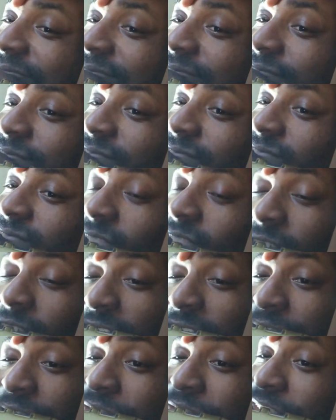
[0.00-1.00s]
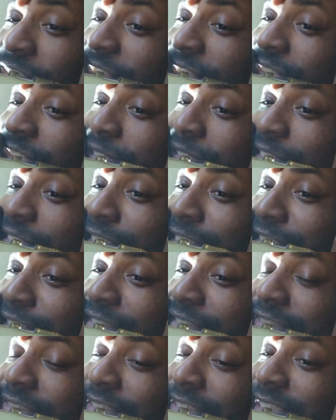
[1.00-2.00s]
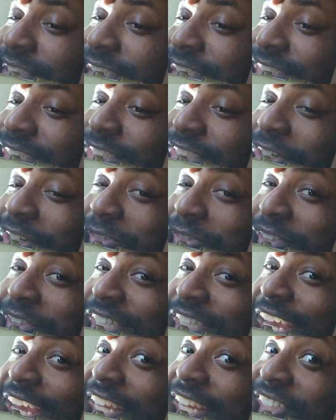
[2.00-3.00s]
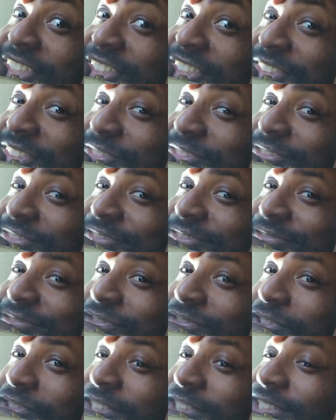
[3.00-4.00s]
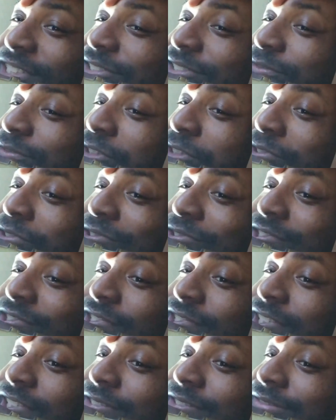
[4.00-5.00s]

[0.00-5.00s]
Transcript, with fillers: I gotta finish doing this this certification for this food stuff